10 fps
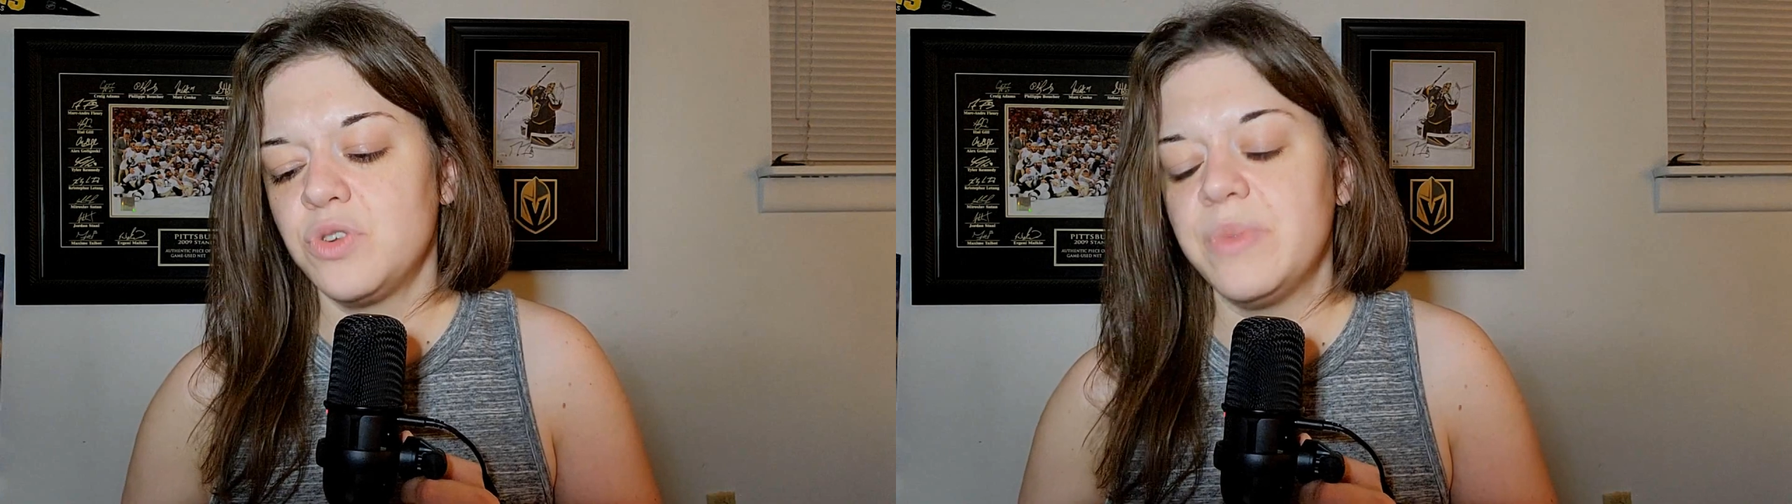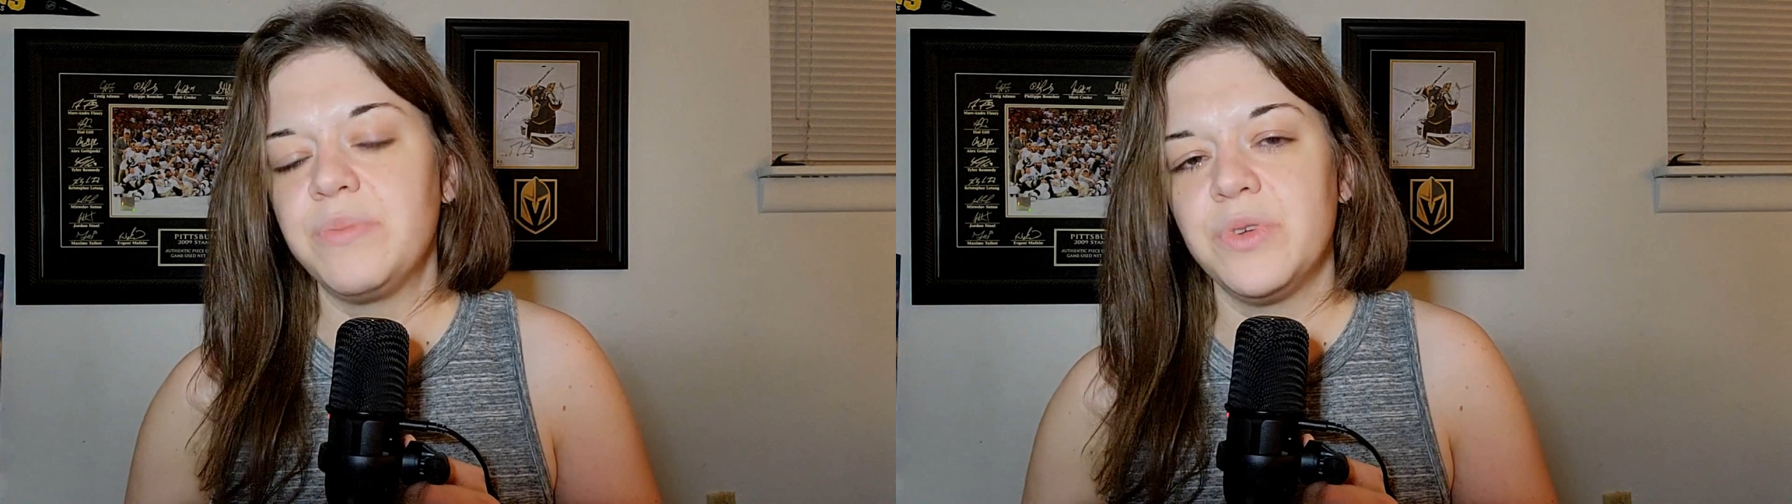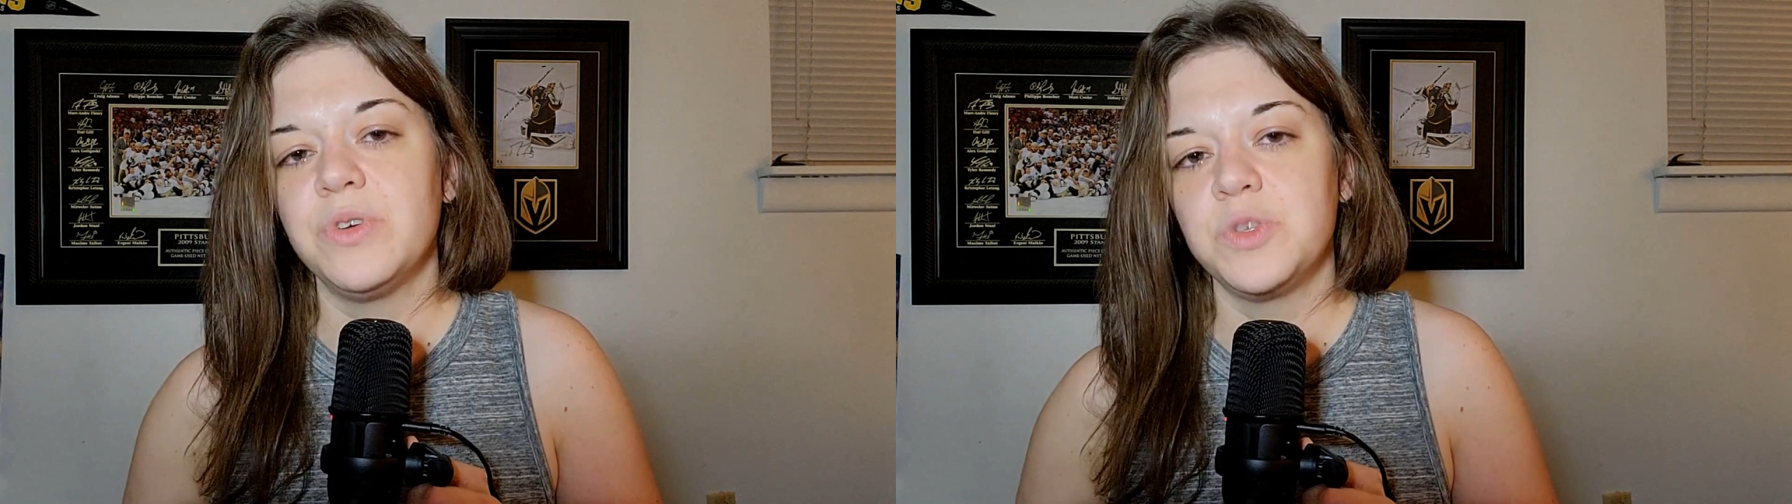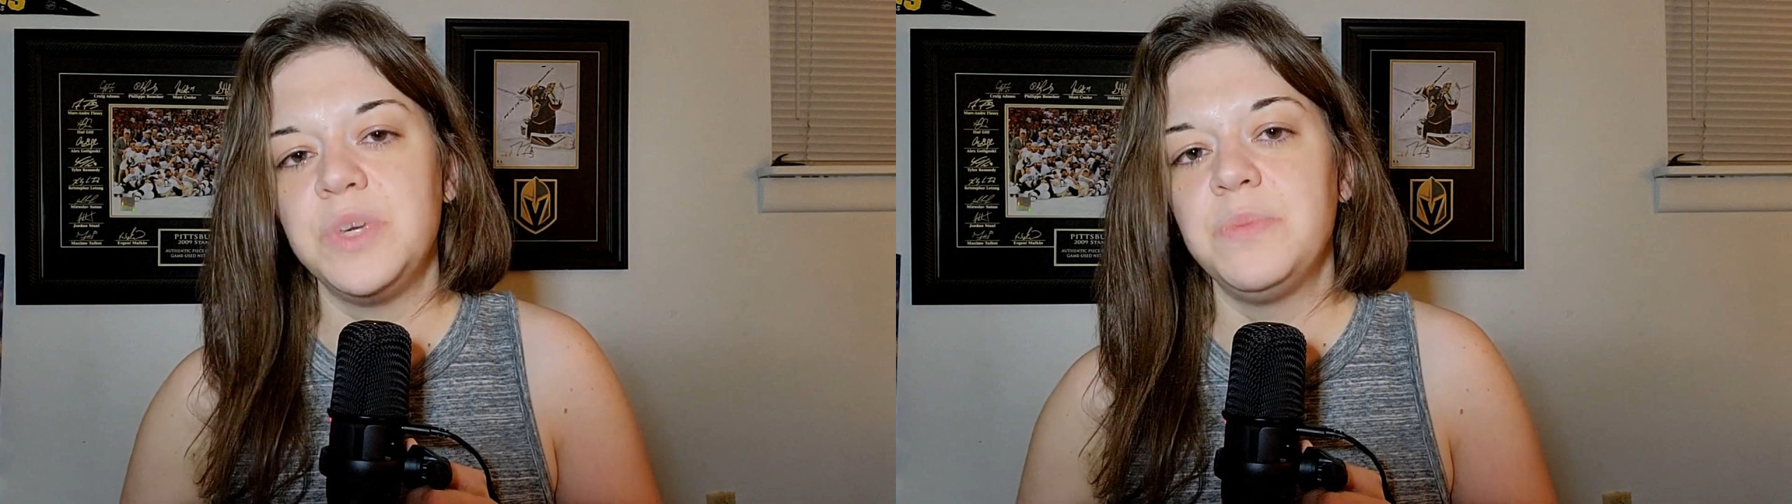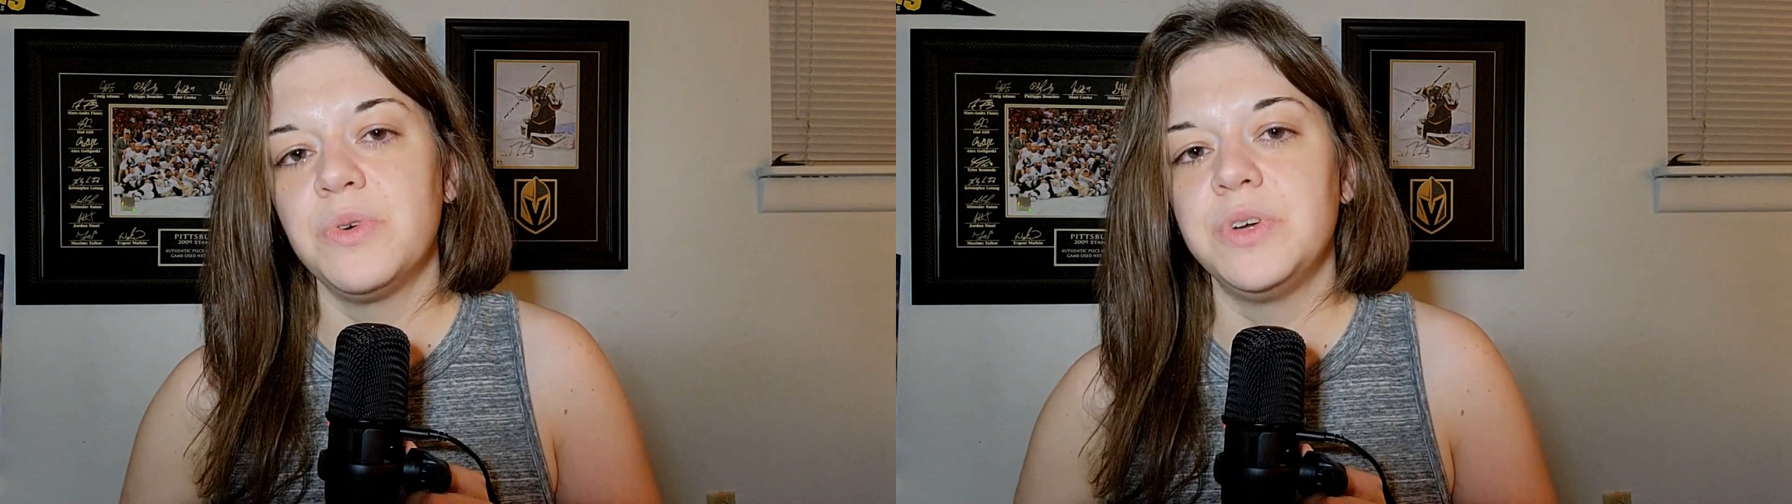remember those
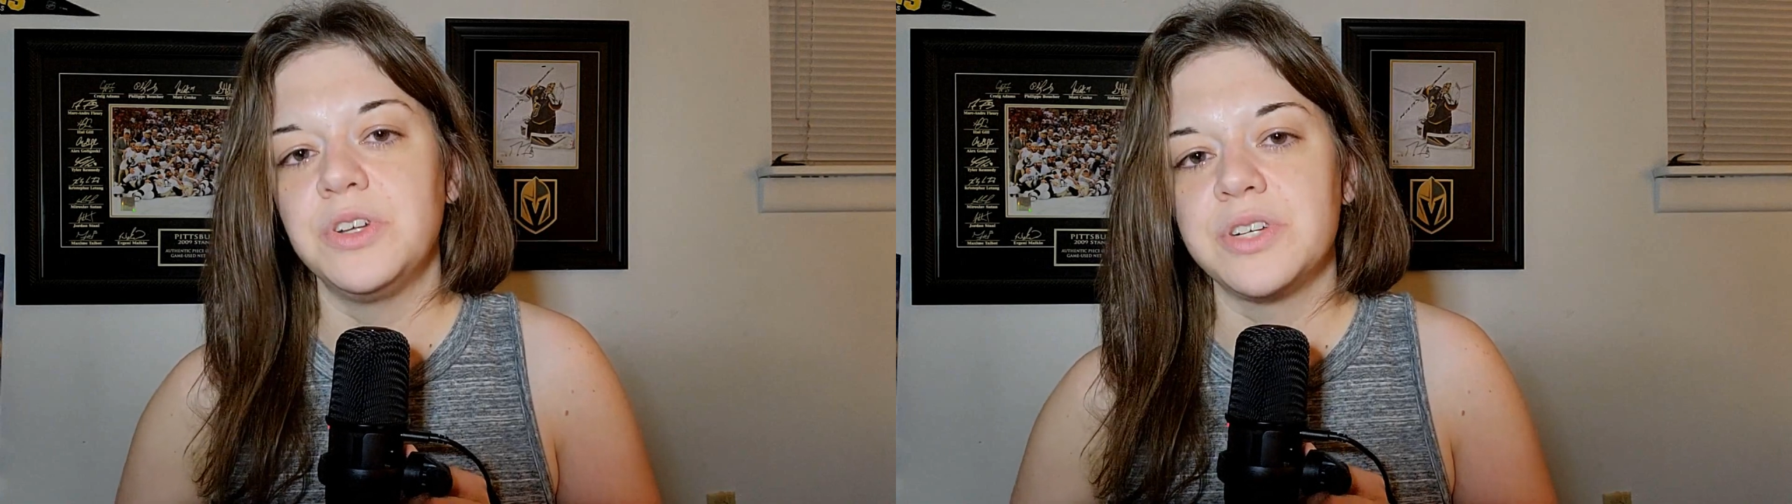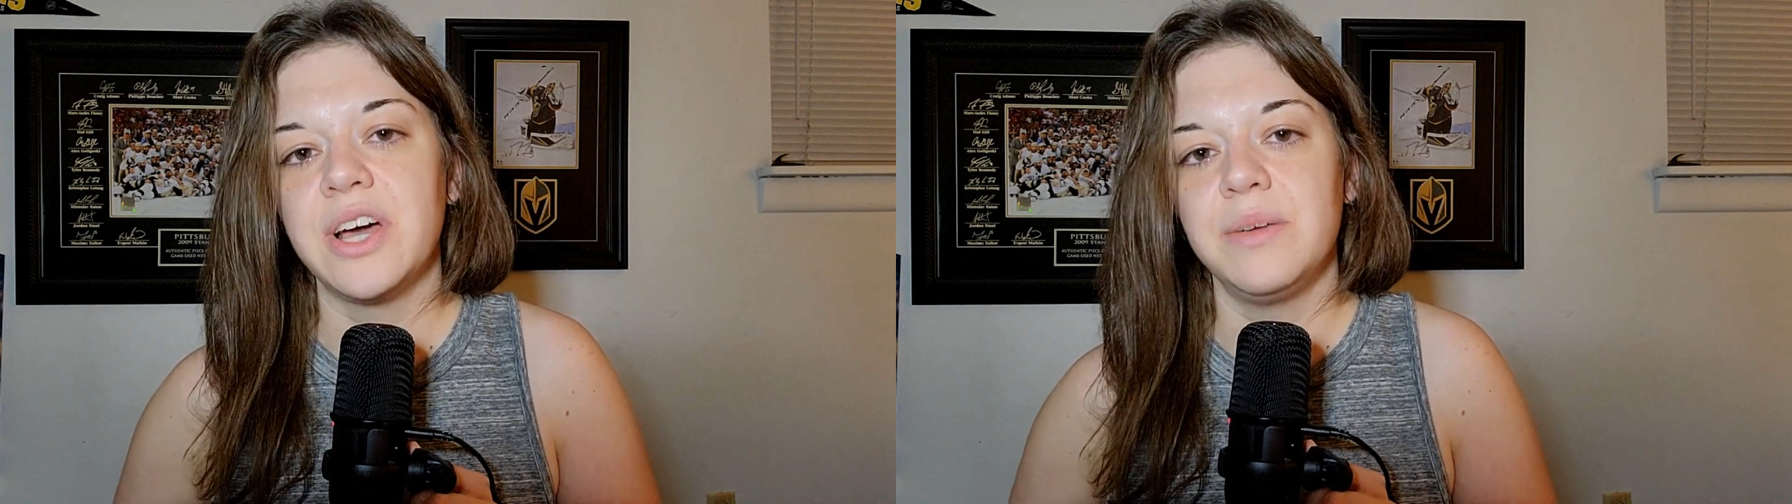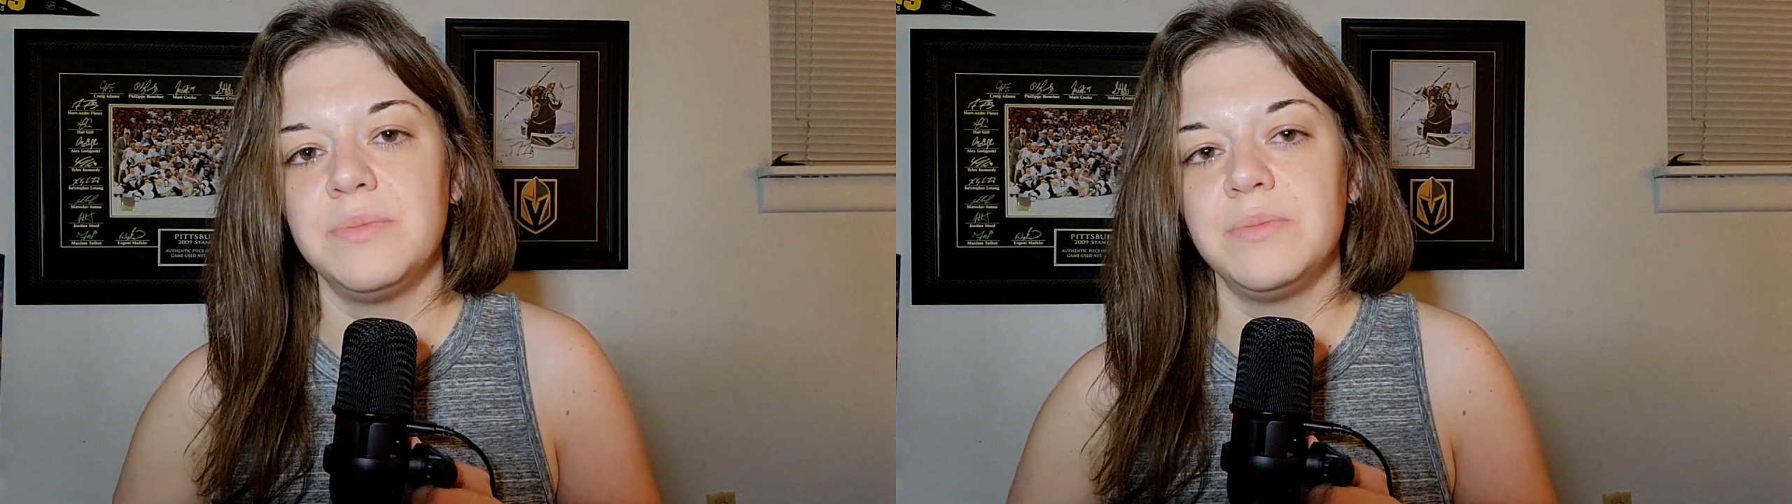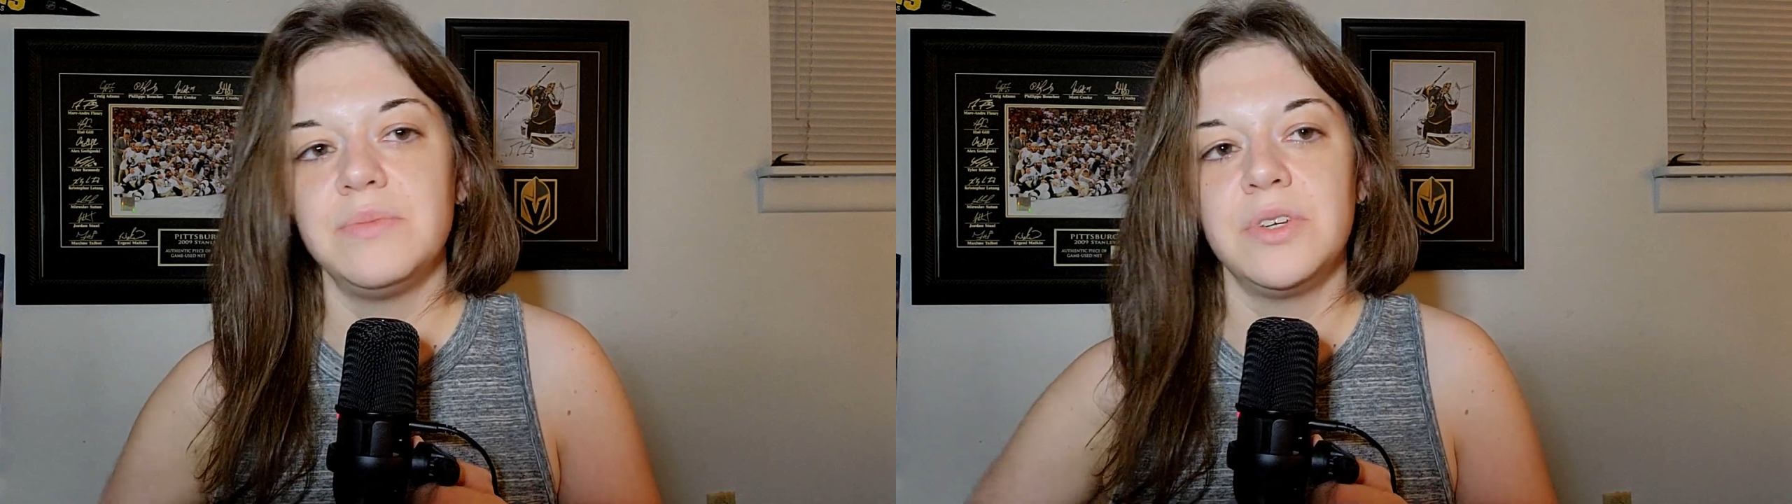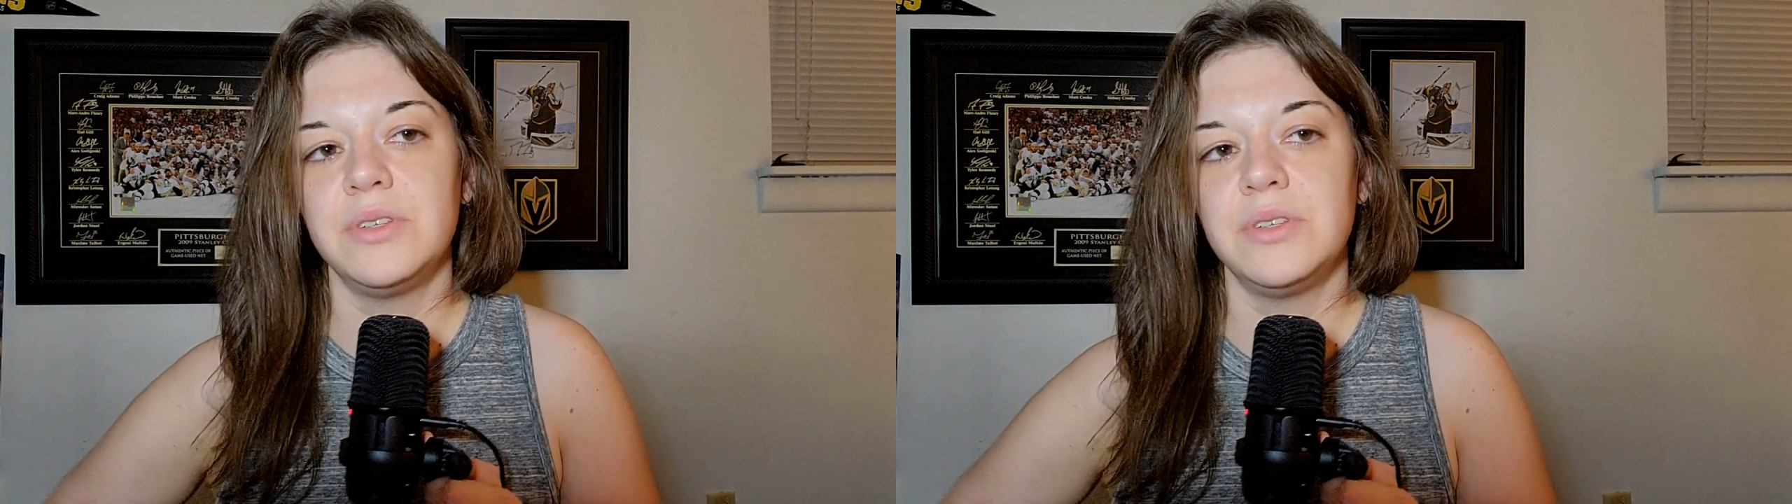people in your time